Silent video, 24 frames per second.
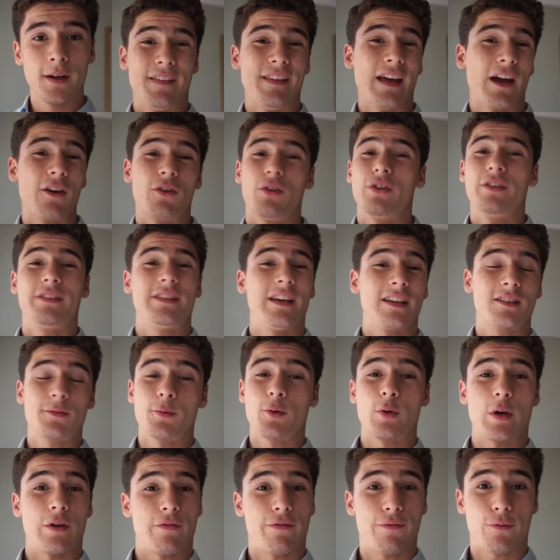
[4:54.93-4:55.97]
And that only takes me
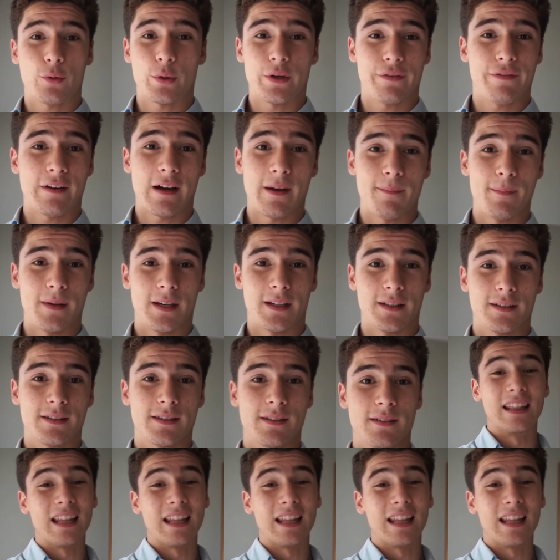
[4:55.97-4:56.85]
around 45 minutes.